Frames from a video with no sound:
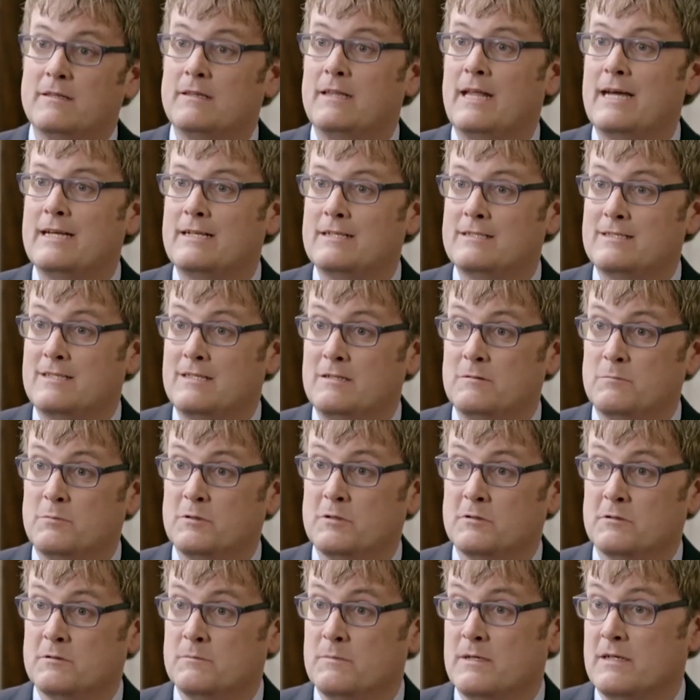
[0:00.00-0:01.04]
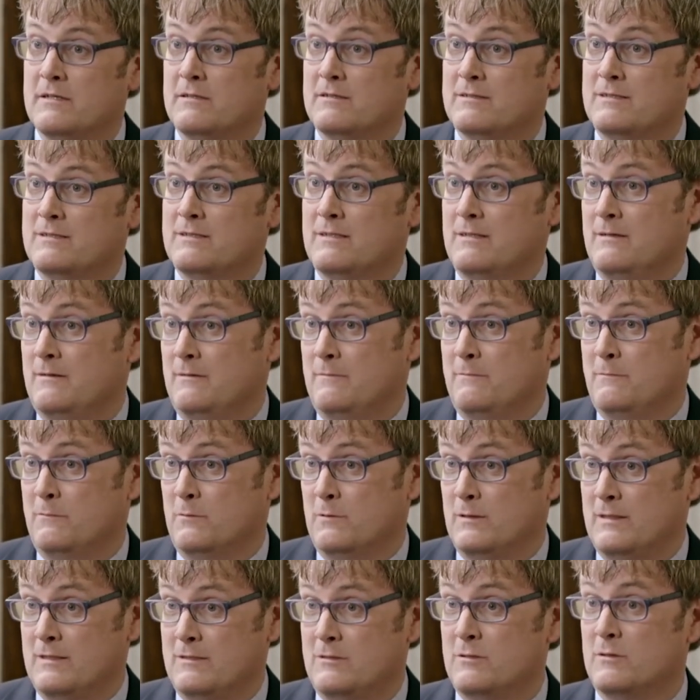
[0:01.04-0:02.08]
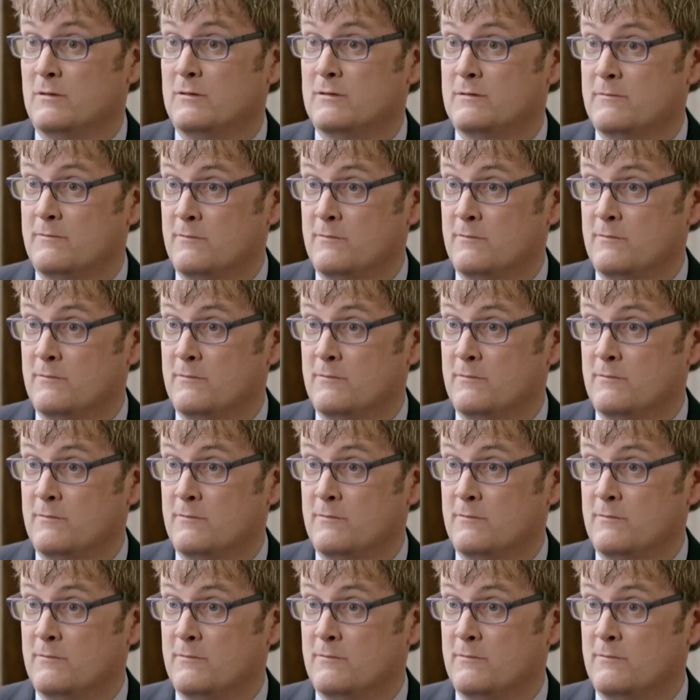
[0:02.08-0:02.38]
legacy of plural marriage for the church,